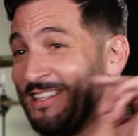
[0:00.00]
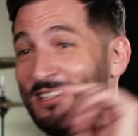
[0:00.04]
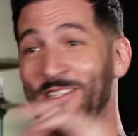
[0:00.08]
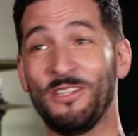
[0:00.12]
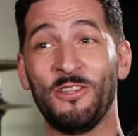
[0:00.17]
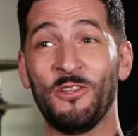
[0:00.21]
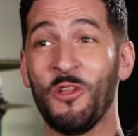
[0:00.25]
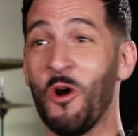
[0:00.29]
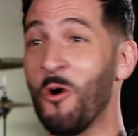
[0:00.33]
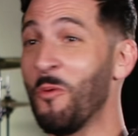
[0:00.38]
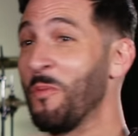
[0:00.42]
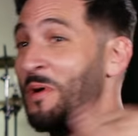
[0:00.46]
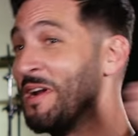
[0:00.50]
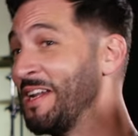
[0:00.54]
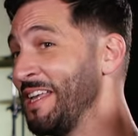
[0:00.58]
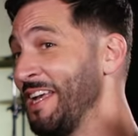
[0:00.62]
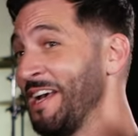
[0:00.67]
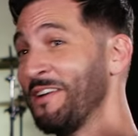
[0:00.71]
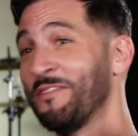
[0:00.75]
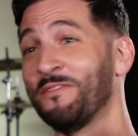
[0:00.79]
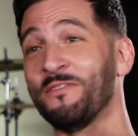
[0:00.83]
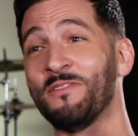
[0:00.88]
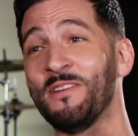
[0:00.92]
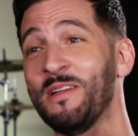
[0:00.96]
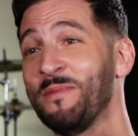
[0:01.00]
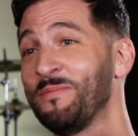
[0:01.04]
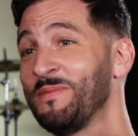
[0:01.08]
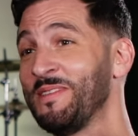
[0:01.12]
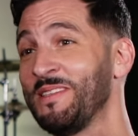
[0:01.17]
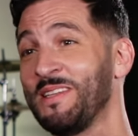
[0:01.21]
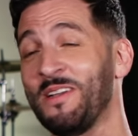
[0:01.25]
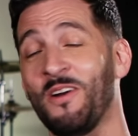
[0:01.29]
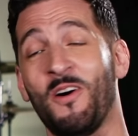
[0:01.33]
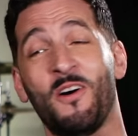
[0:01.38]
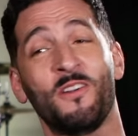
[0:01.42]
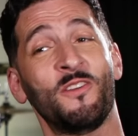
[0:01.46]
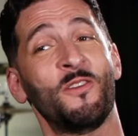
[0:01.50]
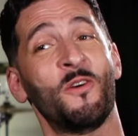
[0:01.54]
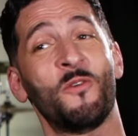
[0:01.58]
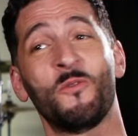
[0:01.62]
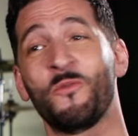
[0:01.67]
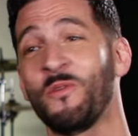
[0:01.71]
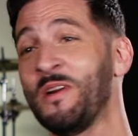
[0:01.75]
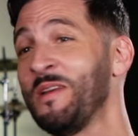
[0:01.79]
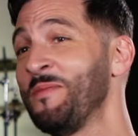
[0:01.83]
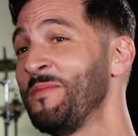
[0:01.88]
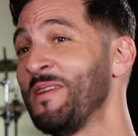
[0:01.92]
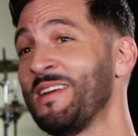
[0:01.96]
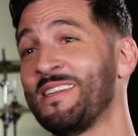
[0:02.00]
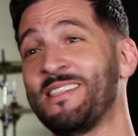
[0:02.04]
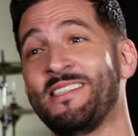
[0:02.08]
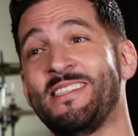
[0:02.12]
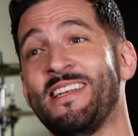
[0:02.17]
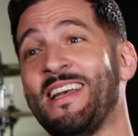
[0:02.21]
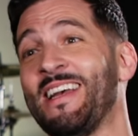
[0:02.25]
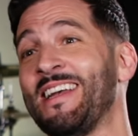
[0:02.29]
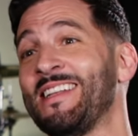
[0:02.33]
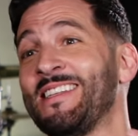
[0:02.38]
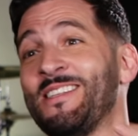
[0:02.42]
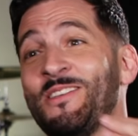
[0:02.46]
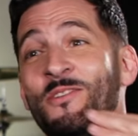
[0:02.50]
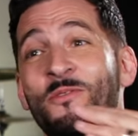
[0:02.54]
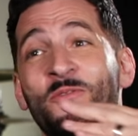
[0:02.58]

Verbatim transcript: Nobody had flipped it no on no remix yet.